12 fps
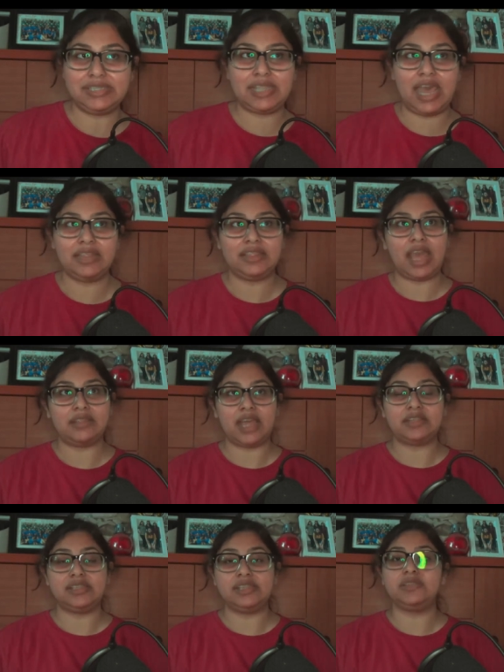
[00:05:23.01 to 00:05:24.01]
That
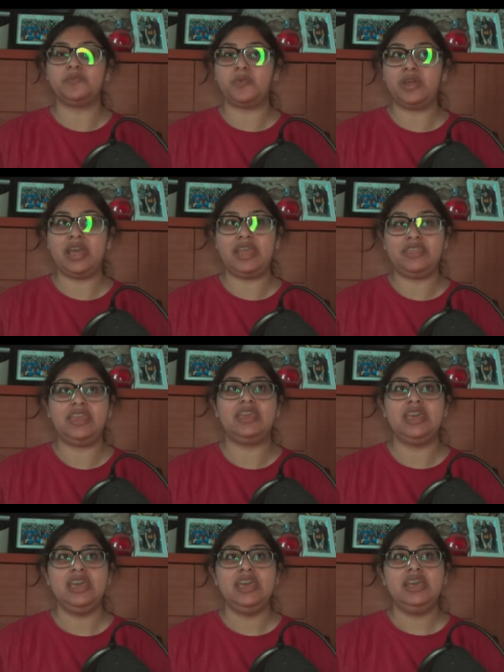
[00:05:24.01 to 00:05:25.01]
this is what I think
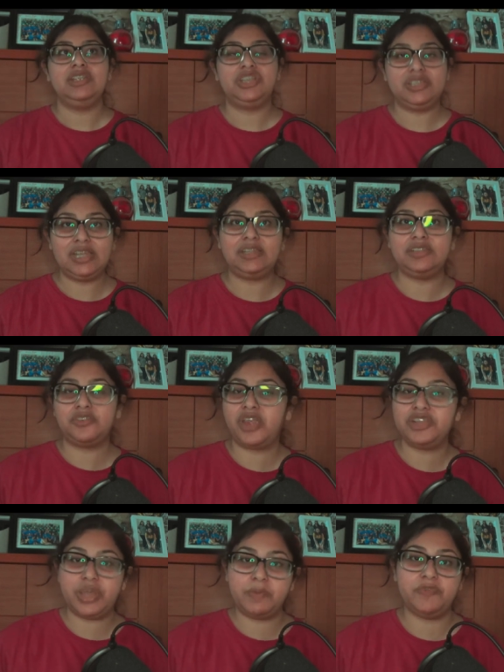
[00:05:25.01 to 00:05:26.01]
Chazelle does a great
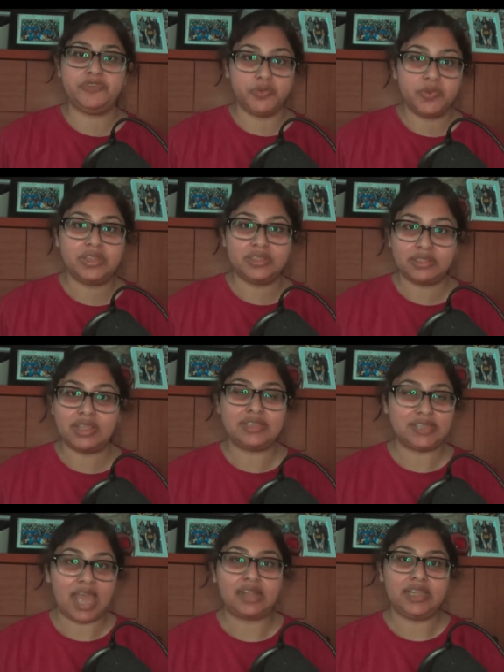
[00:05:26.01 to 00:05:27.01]
job of doing,
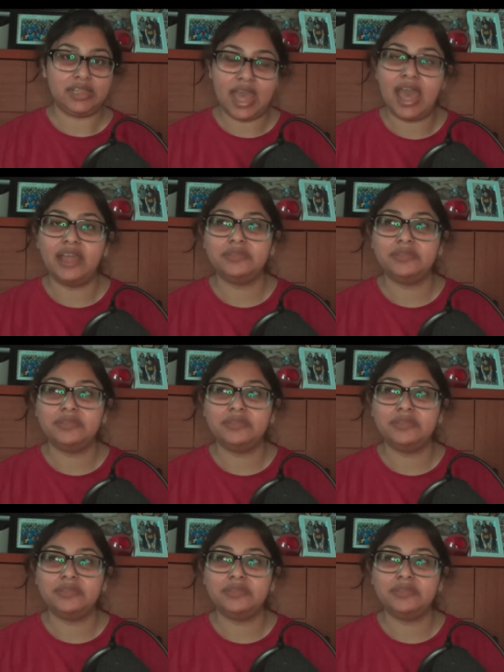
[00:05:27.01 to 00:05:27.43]
exactly that.